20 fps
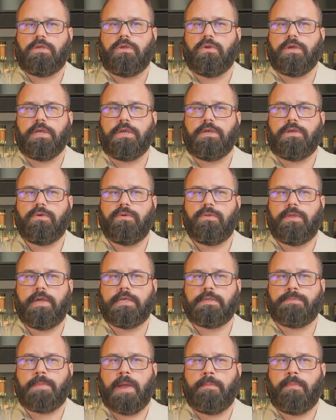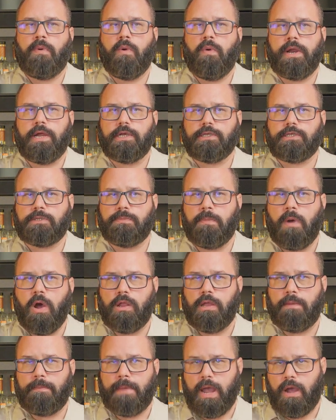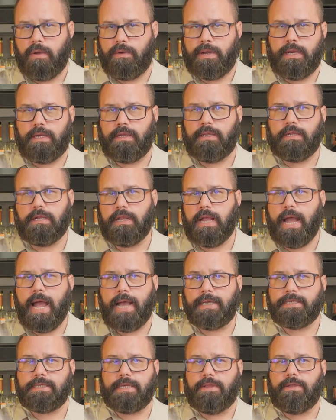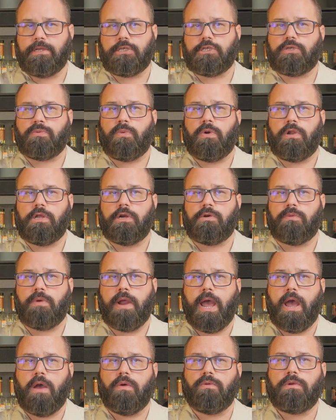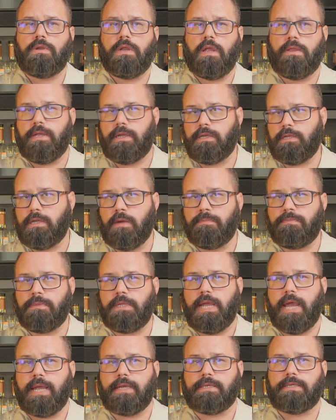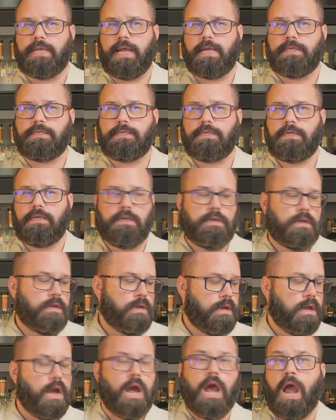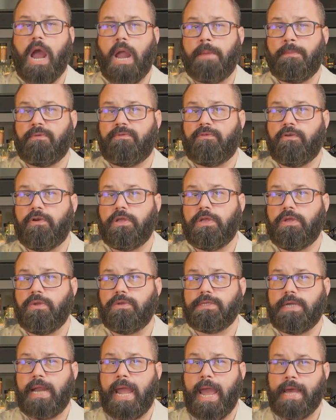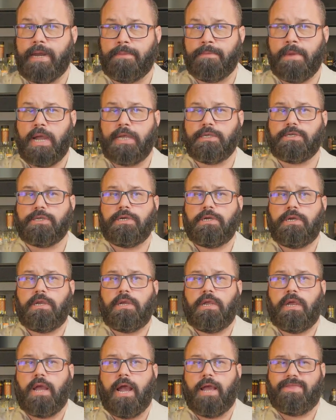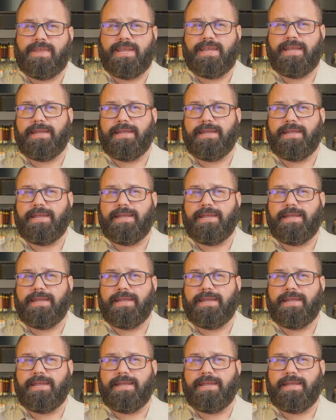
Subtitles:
You can do this by pouring a small amount into the glass and swirl it around and then dump the excess. I prefer to use an atomizer. I think